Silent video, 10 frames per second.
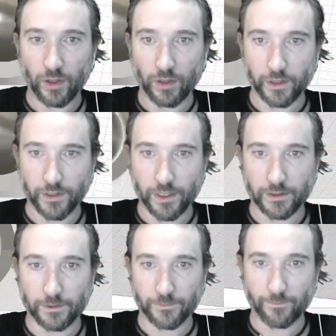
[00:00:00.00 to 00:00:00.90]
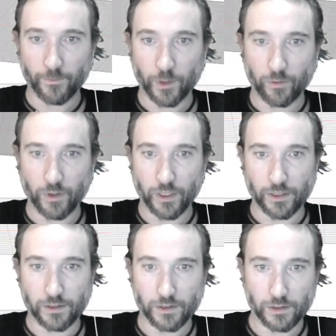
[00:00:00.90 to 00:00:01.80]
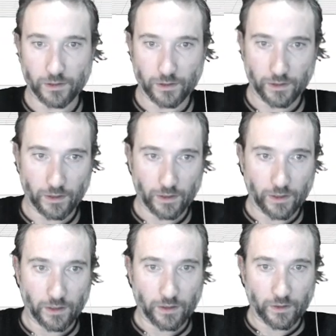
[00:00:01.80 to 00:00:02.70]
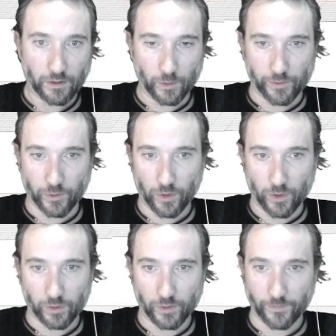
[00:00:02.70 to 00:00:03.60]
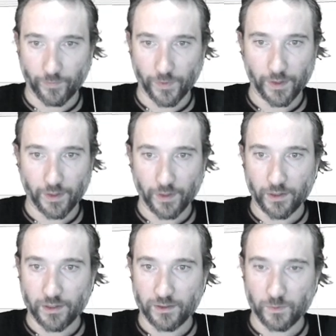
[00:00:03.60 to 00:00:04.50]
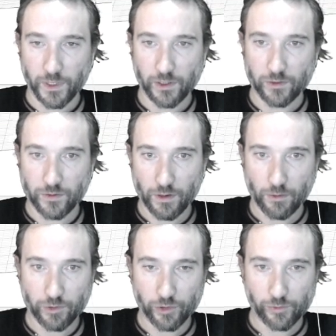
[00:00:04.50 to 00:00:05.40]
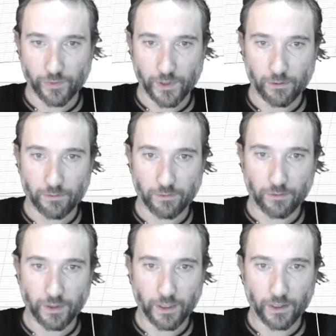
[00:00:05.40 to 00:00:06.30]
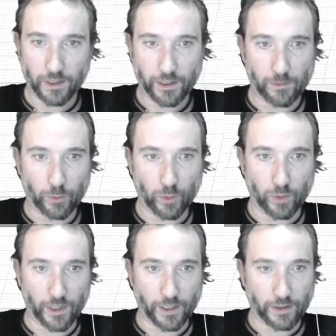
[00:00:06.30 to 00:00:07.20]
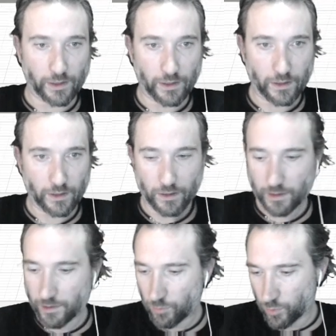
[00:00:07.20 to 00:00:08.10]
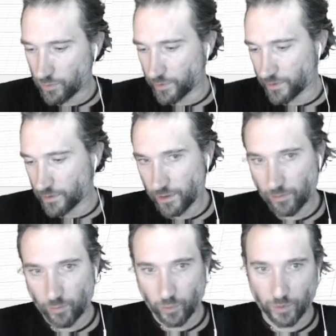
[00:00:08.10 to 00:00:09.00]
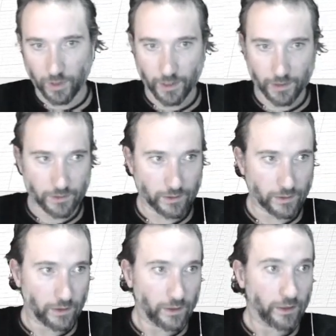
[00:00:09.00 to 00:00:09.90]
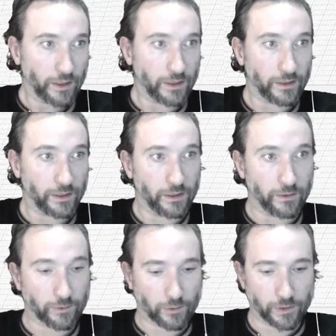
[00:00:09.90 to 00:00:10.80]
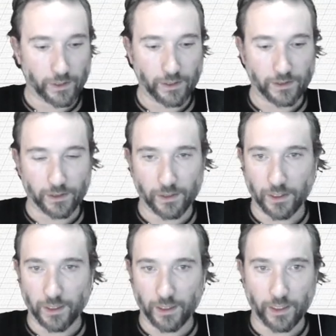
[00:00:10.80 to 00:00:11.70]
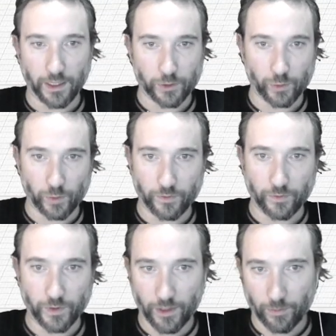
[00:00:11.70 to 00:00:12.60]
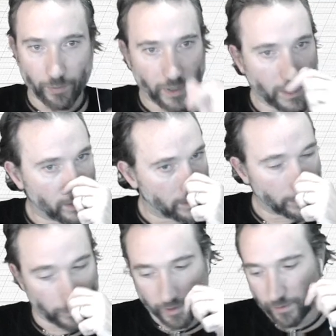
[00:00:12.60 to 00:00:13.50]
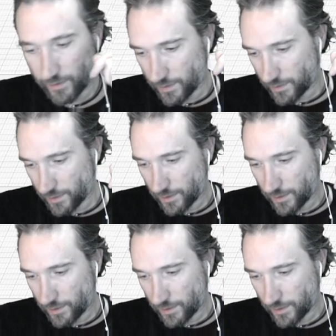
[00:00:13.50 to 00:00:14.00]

Like that. Right. So we've got Speed Trial Trophy, regular 8 ball and 9 ball. The 9 ball has need of creating an actual flat base. So there is